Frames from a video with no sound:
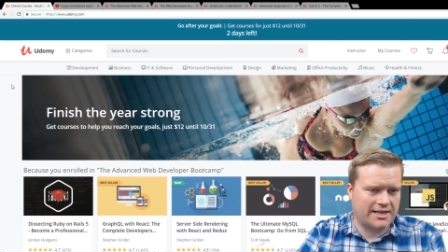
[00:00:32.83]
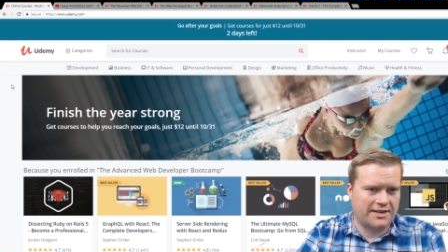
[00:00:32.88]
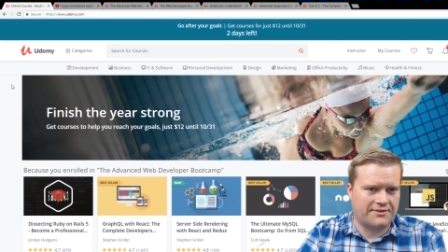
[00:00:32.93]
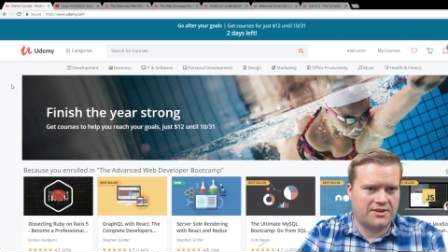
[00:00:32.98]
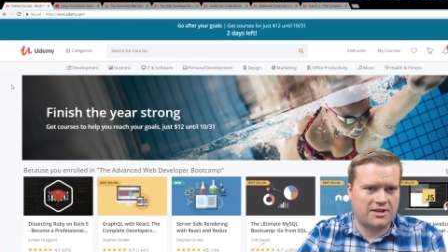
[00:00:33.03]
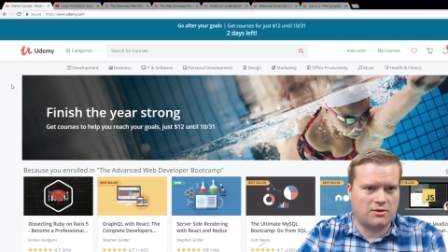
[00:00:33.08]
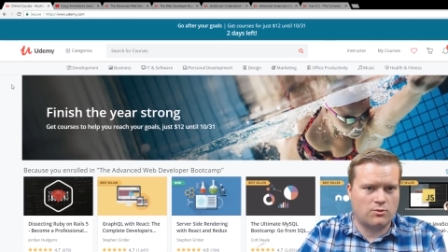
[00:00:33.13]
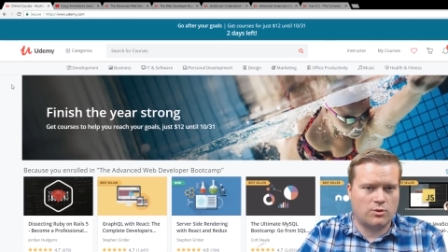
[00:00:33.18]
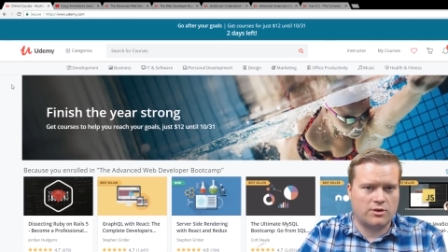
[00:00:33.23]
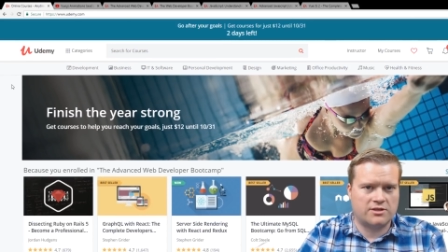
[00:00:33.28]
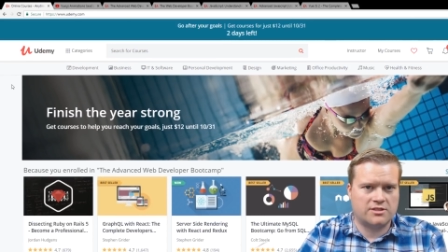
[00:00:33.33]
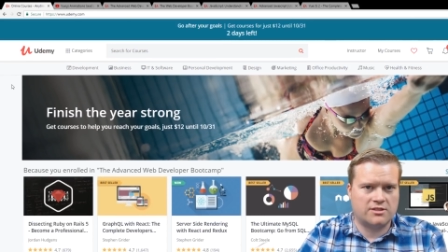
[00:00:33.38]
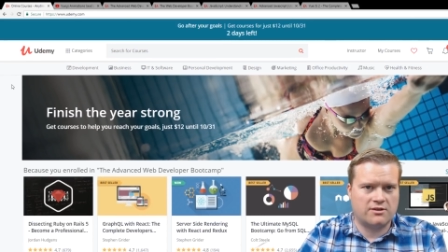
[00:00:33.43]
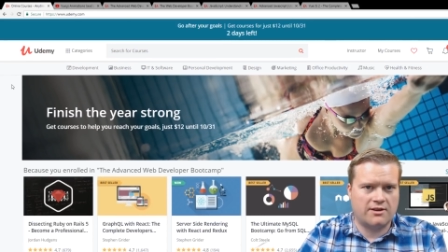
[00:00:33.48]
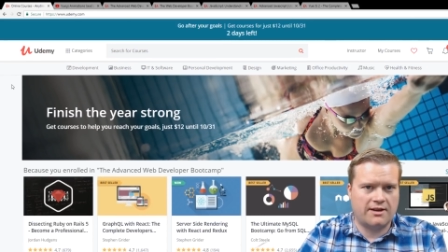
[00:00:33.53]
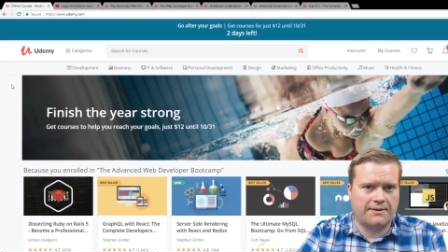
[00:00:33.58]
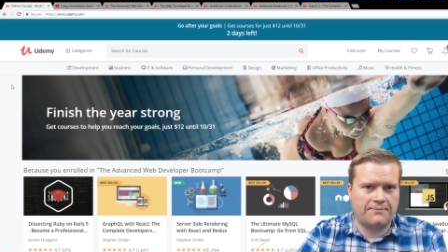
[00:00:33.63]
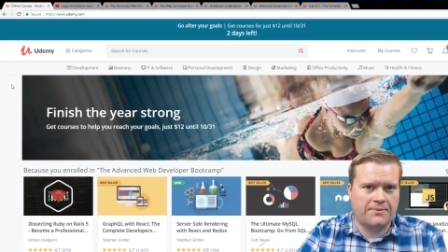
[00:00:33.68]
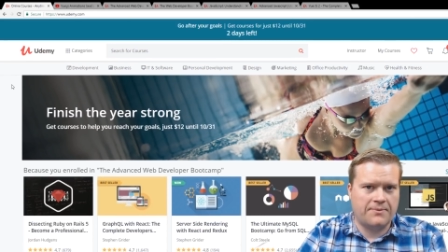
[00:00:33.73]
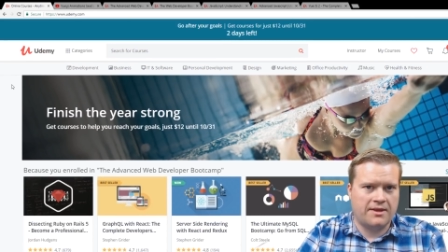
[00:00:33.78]
I think it works
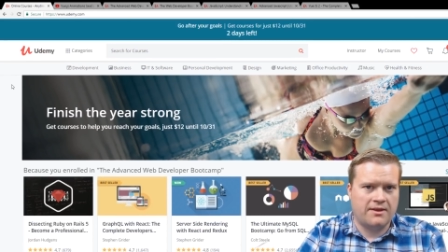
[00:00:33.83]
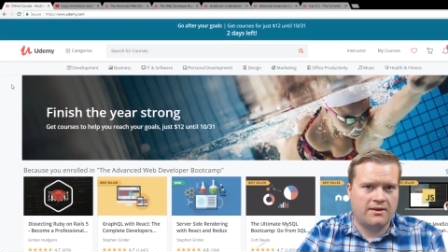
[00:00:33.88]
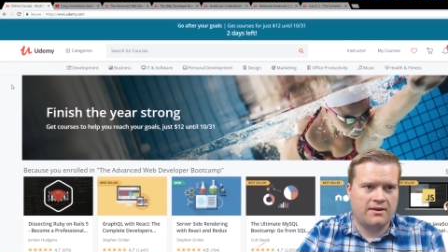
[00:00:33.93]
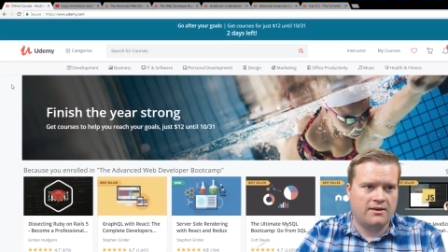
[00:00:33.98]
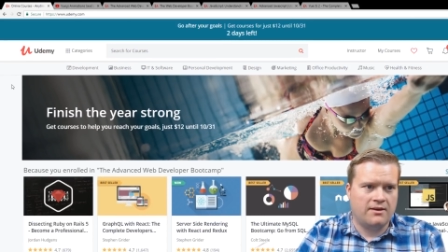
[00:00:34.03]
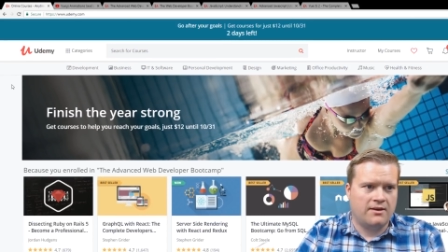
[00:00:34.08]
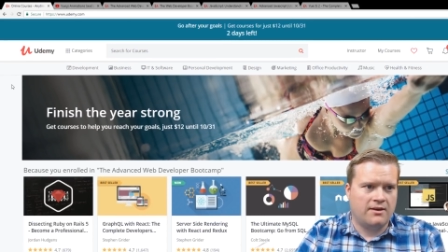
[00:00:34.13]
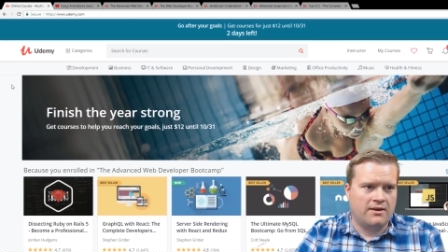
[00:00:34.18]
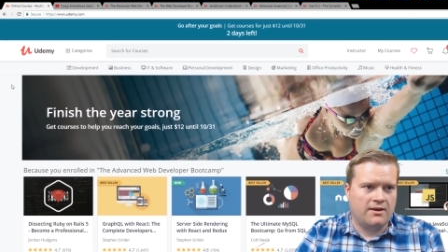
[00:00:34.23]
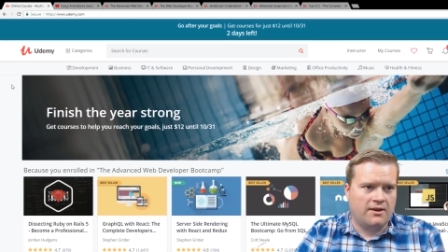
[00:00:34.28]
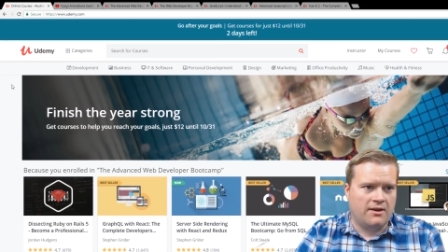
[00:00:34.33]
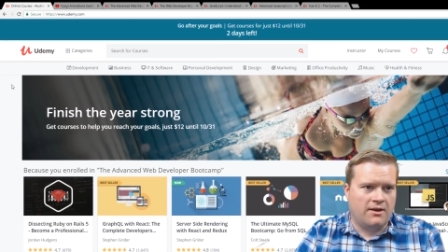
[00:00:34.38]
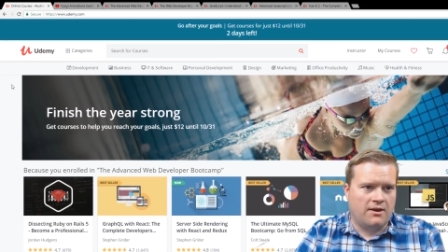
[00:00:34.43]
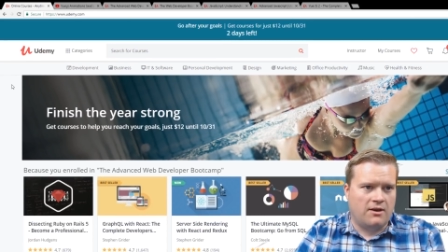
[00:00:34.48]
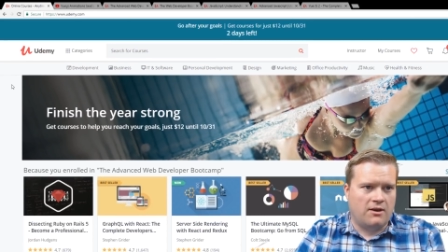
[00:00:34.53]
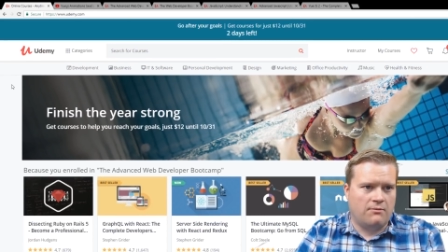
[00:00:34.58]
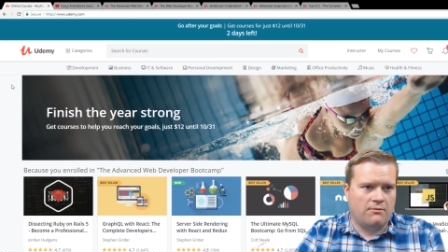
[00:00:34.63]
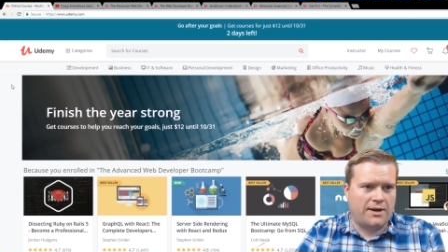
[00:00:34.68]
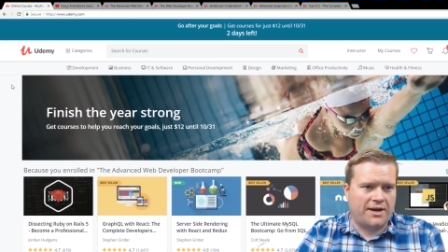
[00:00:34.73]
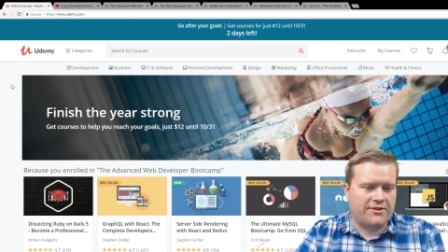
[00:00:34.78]
great.
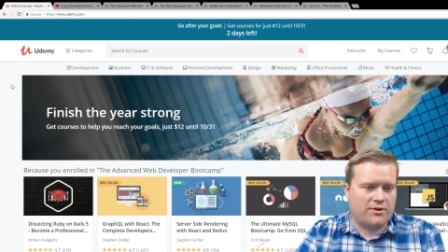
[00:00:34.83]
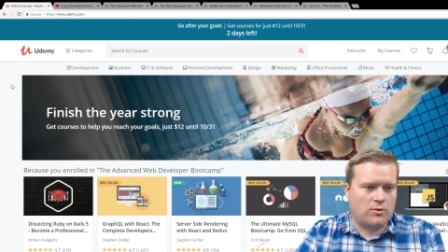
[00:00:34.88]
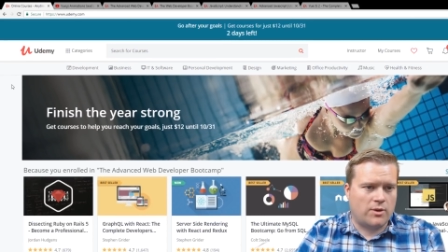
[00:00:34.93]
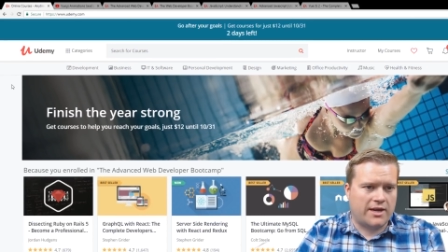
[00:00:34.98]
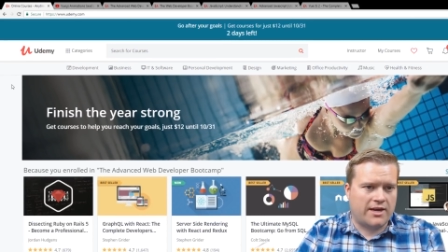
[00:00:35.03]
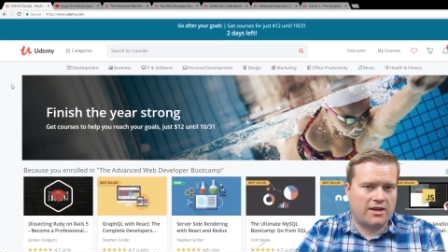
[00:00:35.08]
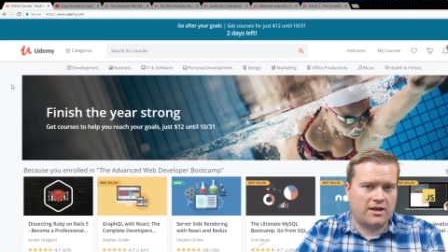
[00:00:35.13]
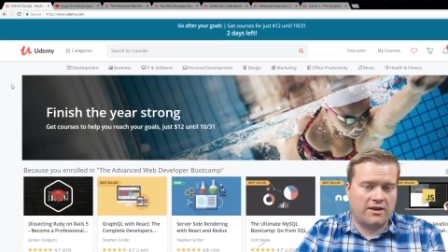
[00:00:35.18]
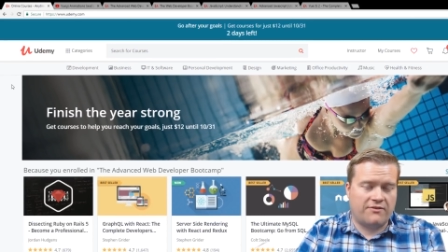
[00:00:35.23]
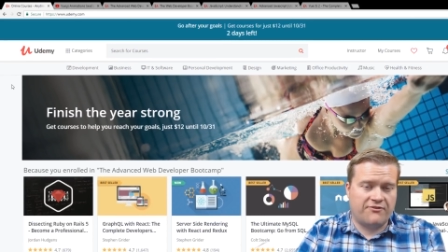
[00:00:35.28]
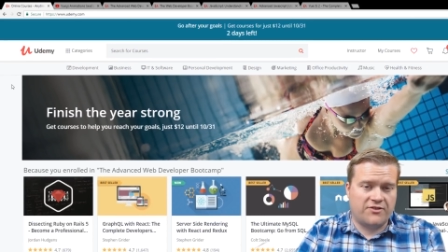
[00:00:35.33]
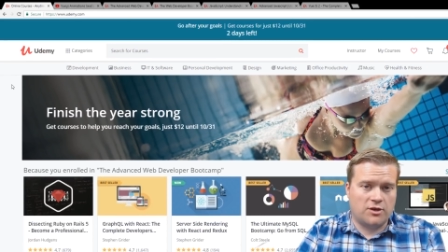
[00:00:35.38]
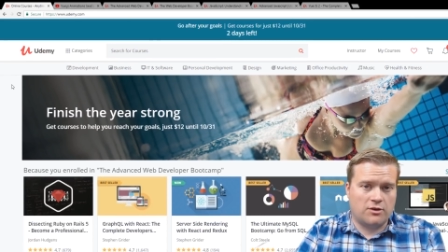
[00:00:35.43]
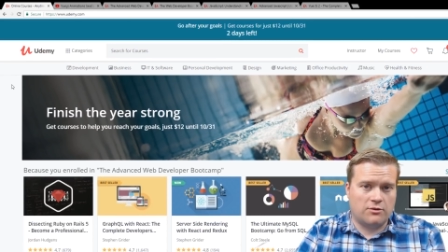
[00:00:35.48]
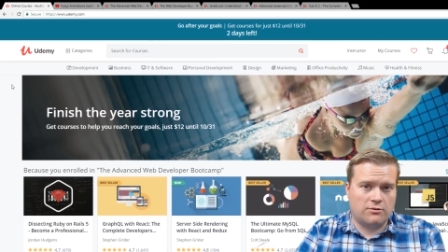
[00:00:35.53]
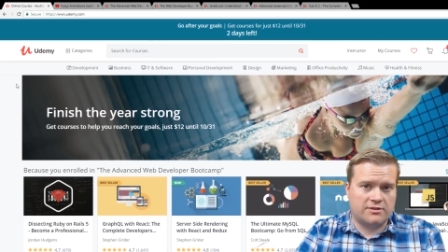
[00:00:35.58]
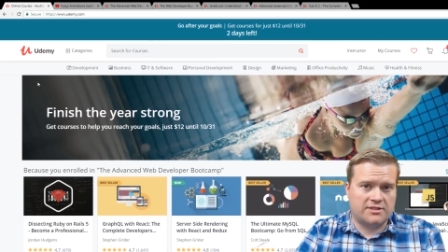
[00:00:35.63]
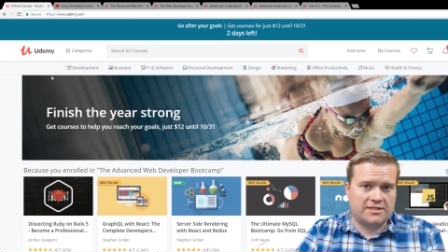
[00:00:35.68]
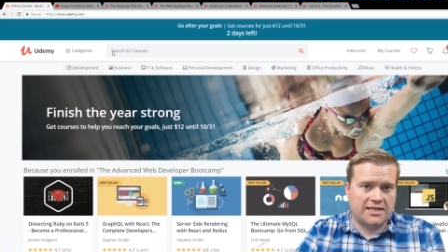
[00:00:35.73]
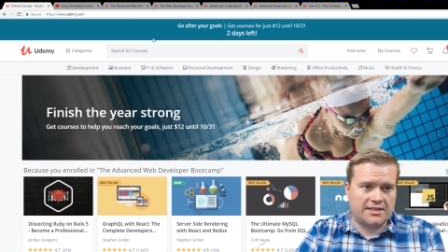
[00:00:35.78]
By the way, if
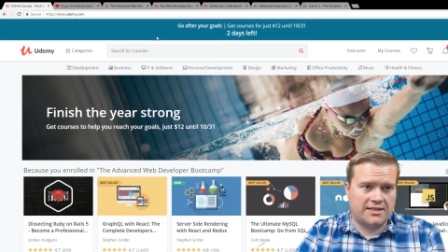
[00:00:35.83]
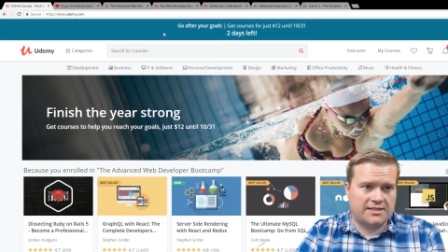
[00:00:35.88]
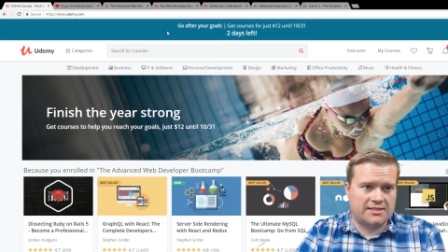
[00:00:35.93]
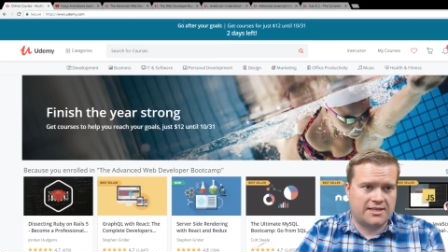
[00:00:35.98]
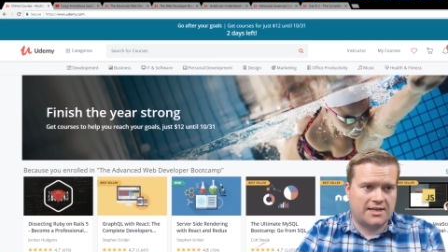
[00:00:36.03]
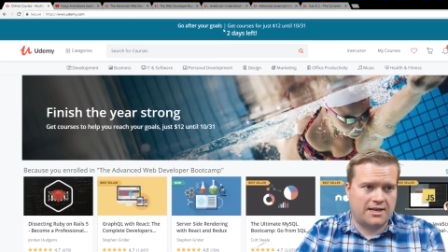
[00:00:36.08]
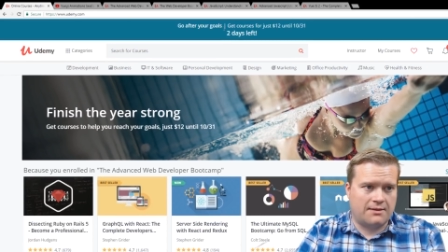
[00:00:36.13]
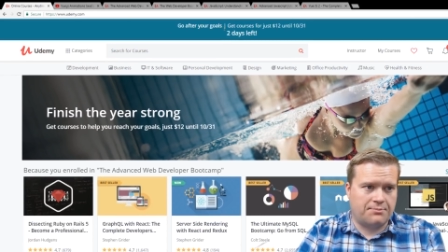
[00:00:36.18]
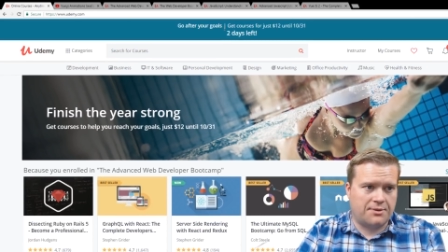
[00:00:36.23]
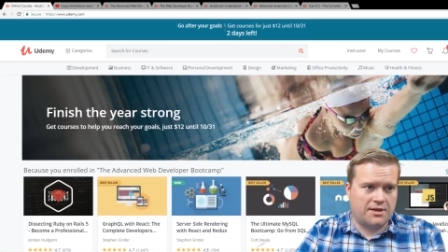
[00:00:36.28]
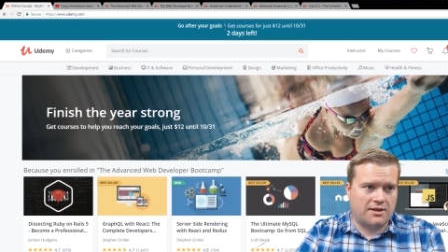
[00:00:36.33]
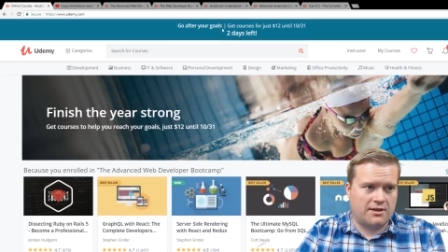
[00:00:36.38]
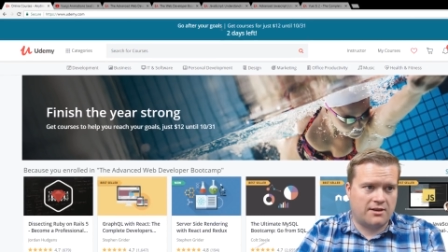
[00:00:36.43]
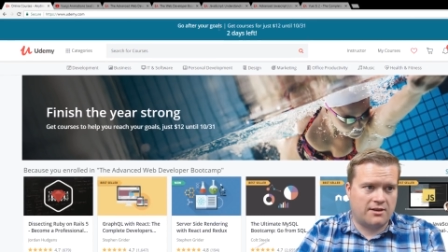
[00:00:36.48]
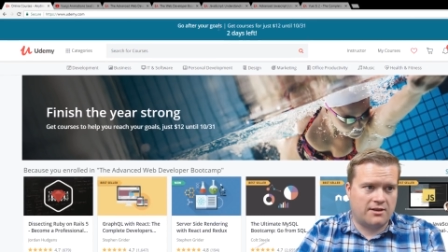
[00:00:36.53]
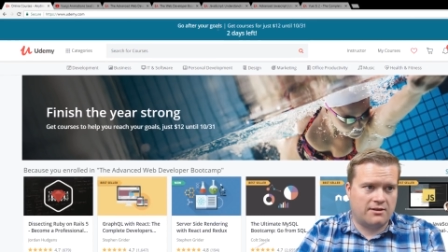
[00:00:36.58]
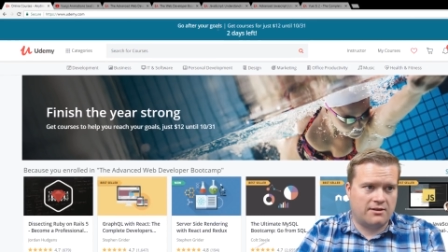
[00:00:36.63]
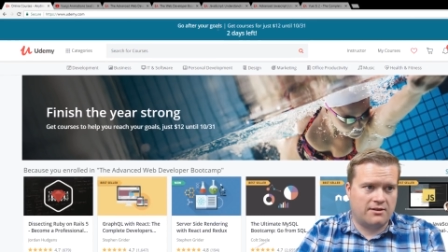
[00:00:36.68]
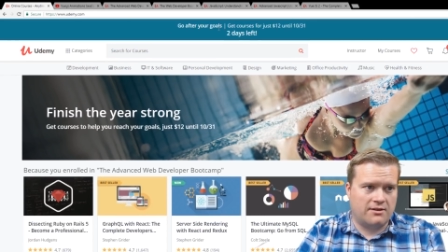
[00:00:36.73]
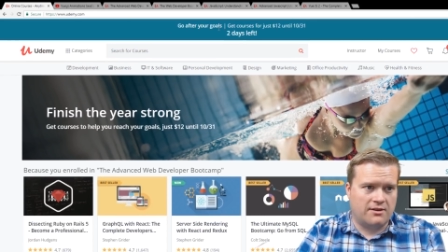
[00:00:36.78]
you see at the top
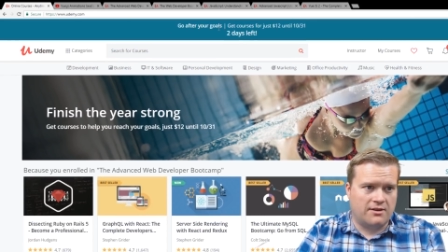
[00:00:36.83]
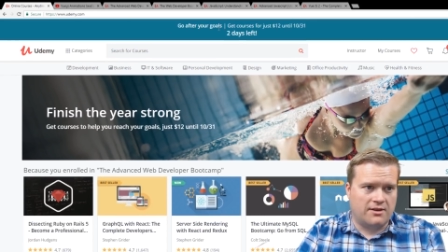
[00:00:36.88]
here,